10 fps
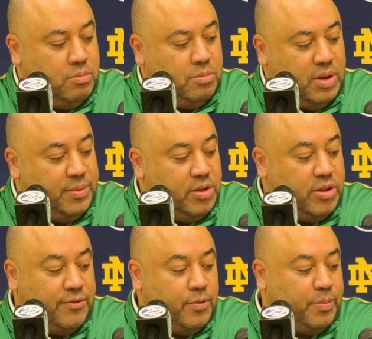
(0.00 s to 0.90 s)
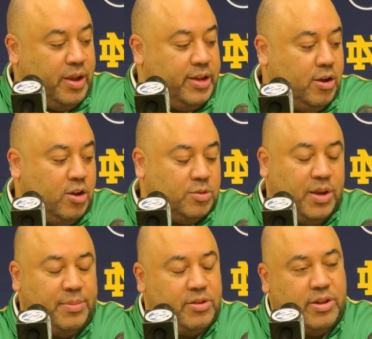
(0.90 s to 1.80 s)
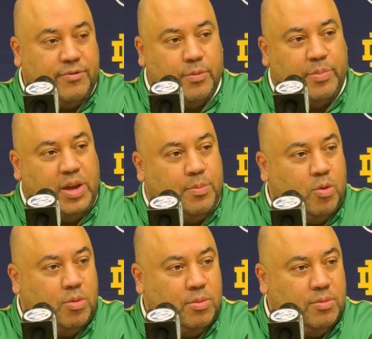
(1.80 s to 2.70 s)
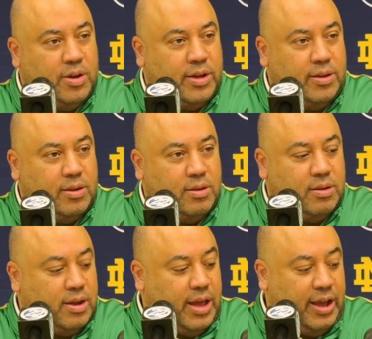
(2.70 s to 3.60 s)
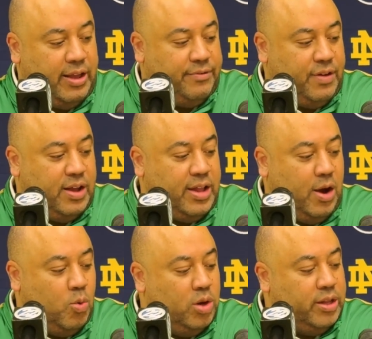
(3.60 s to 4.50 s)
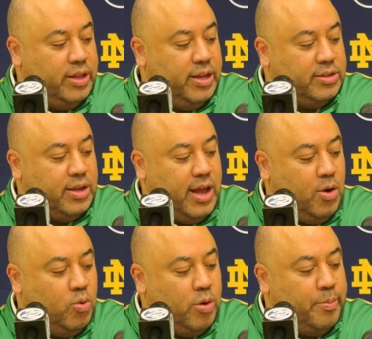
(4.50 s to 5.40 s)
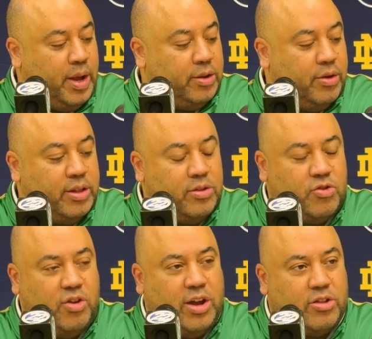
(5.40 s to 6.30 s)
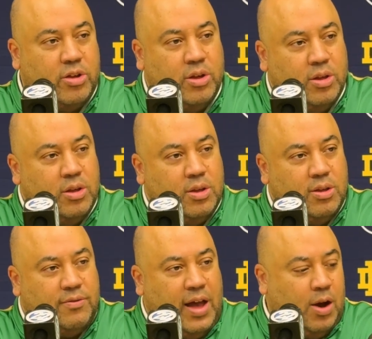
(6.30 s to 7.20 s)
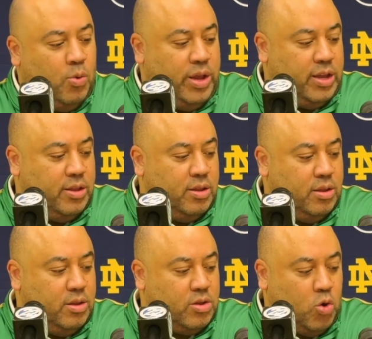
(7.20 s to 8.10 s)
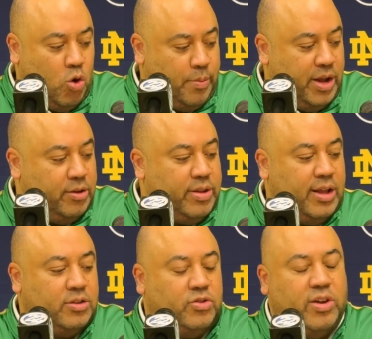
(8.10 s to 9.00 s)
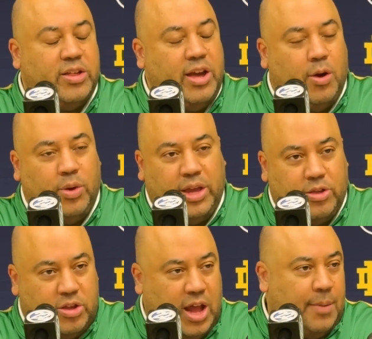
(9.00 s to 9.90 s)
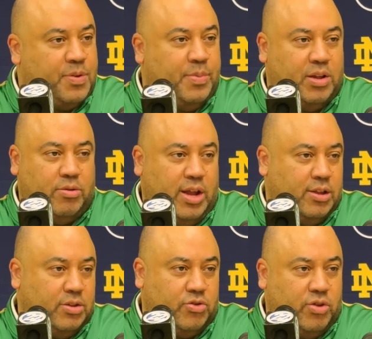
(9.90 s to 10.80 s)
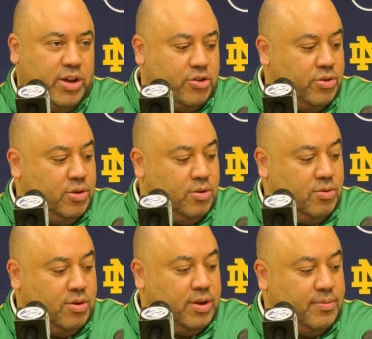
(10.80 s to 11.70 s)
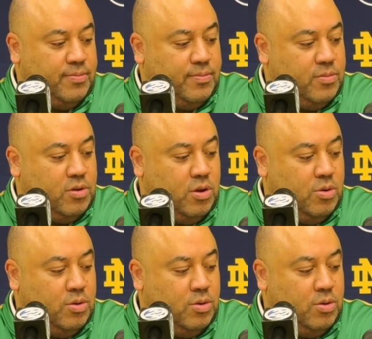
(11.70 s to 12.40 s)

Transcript: Maybe it's different play calls. Maybe it's different people, right? I got to find out what it is, how we're better at the stretch, of how we can score better down the stretch, how we get stops better down the stretch, right? So,